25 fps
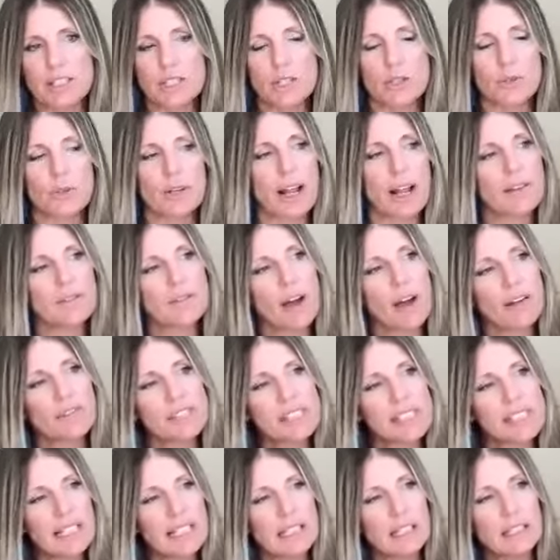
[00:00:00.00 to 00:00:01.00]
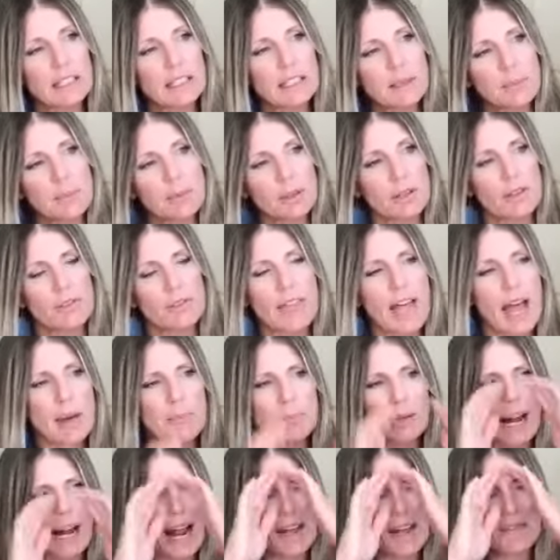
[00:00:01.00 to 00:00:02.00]
too. And I've seen a glimmer of that,
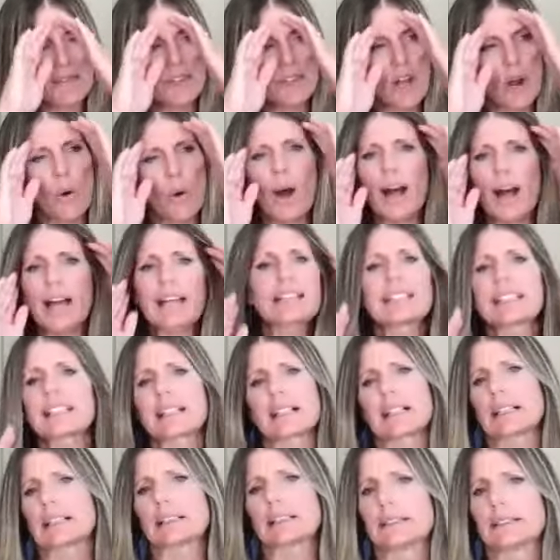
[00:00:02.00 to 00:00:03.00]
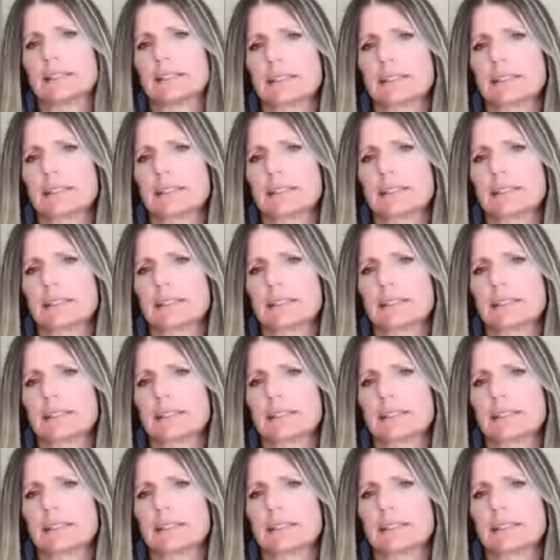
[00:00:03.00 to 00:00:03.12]
but I have no idea